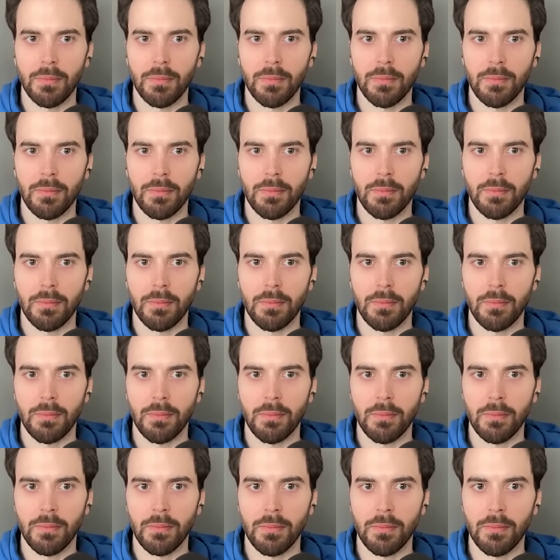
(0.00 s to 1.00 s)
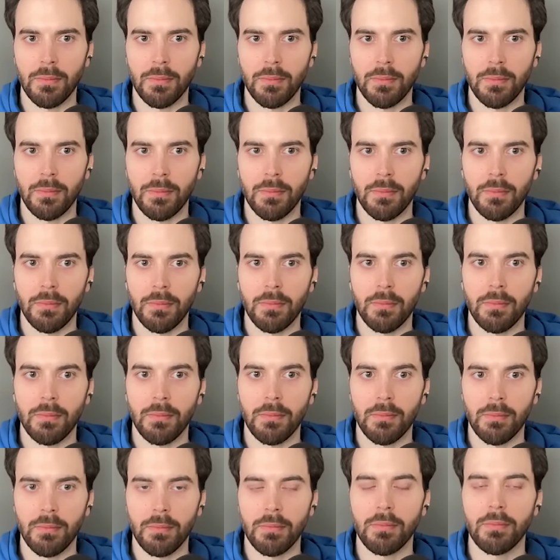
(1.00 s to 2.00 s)

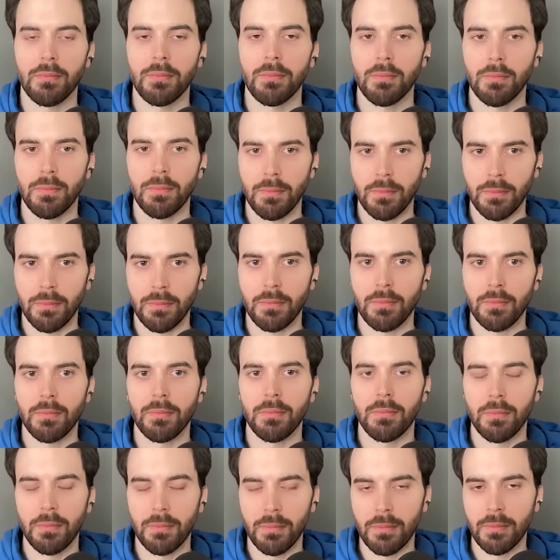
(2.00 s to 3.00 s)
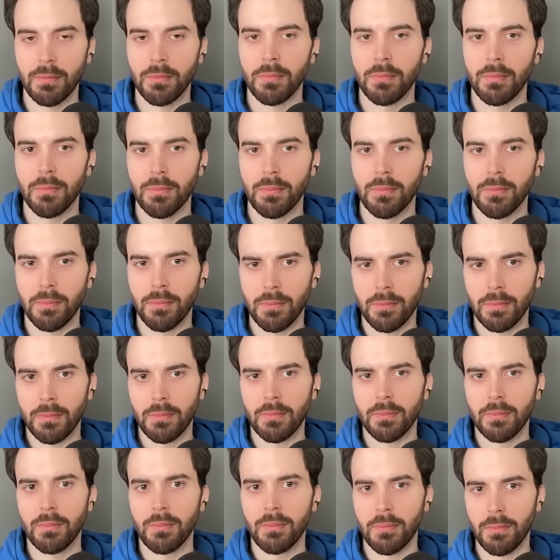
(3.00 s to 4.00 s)

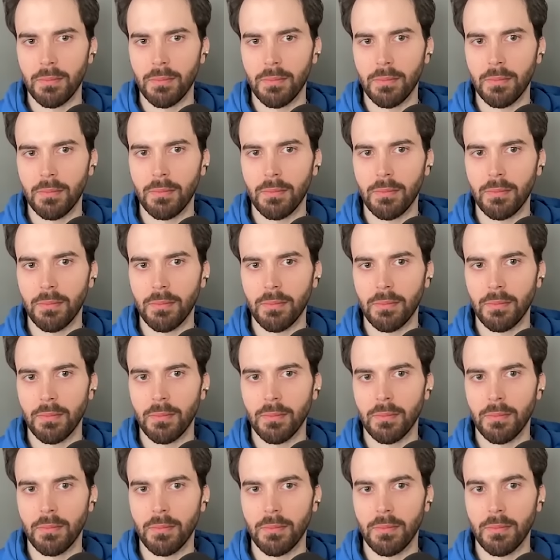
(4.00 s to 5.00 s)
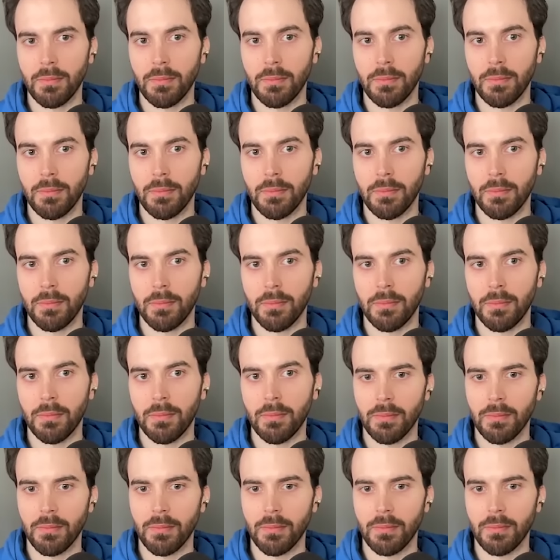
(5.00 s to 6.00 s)

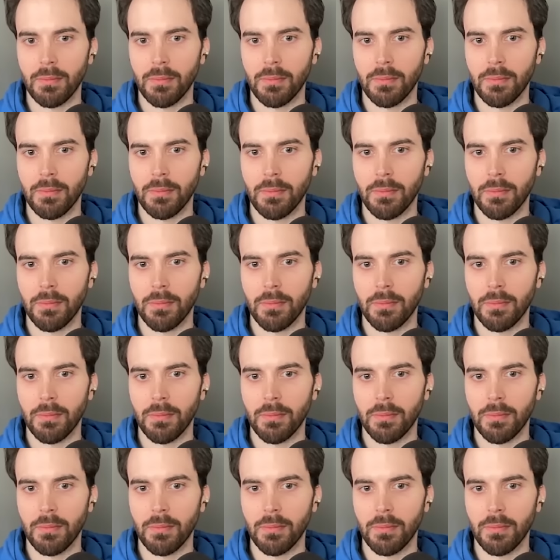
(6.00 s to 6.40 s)
The person shown says nothing.